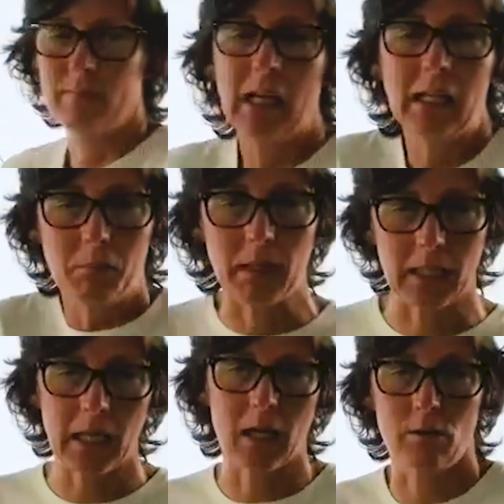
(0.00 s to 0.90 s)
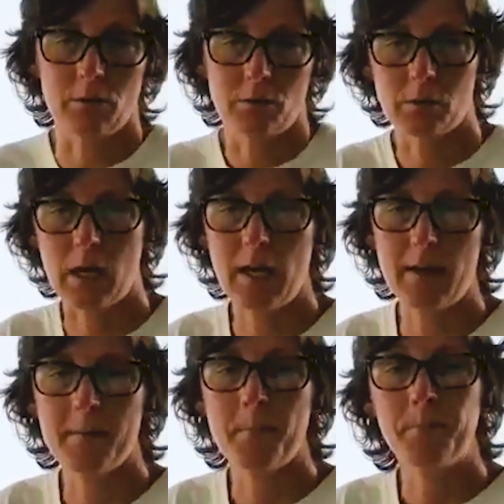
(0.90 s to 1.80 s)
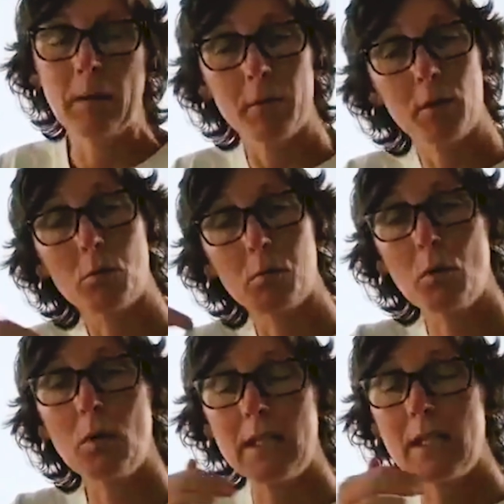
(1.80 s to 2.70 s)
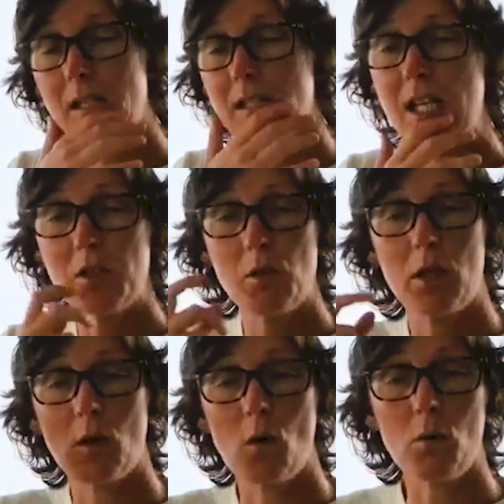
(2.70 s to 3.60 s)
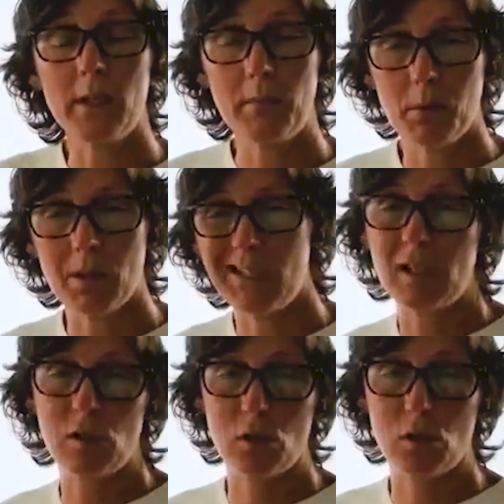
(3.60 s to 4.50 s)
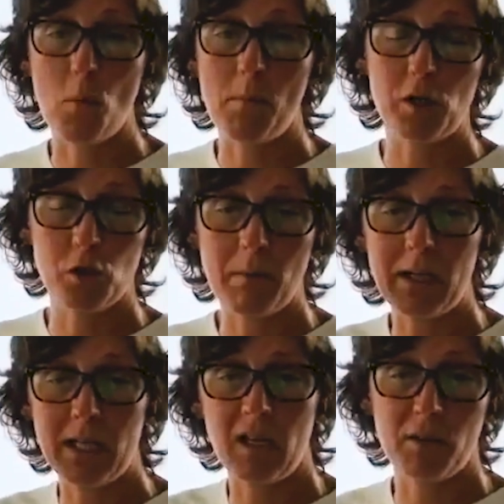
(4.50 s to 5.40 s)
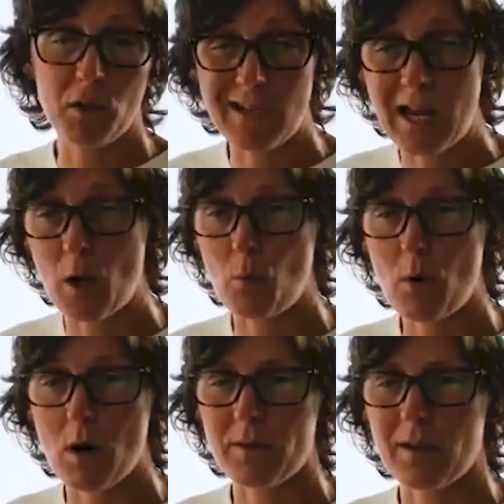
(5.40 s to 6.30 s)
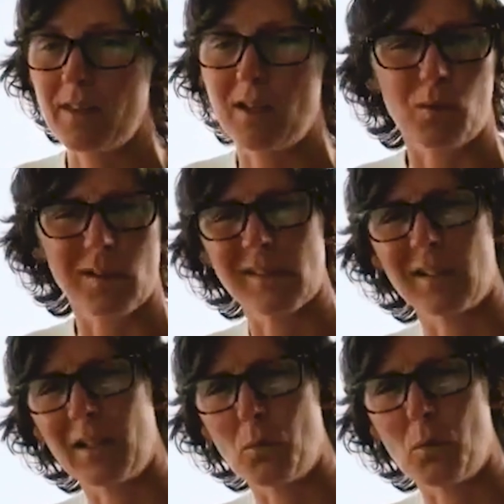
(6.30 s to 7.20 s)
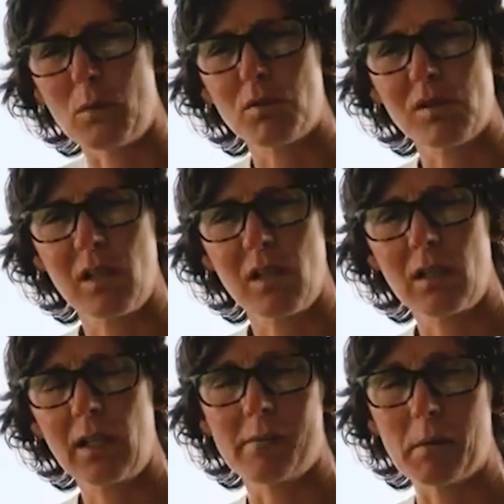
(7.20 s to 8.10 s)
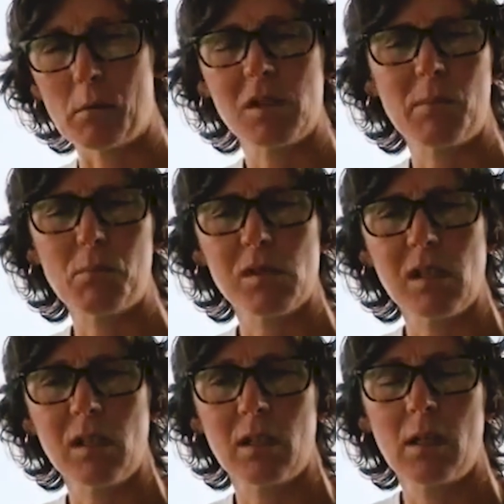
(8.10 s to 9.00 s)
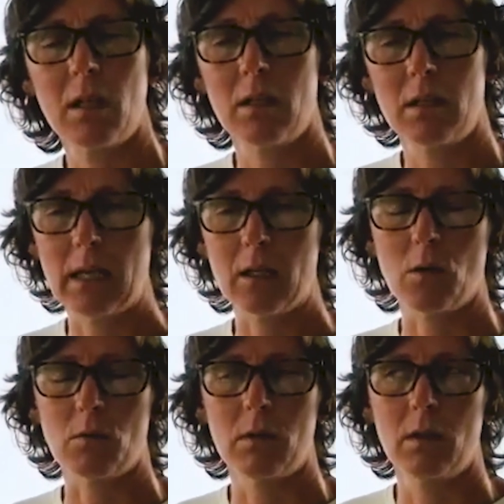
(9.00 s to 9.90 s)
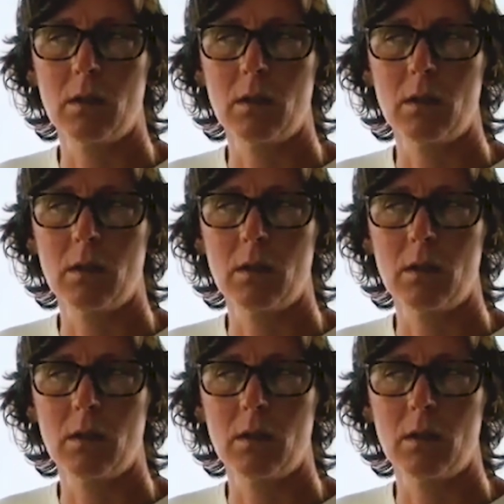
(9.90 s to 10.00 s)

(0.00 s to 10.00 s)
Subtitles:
anybody else, right? But the rule is that you can only put in so much money of your net worth. I think, what is it, like 1%? I can't remember, or 10%? Yeah, no.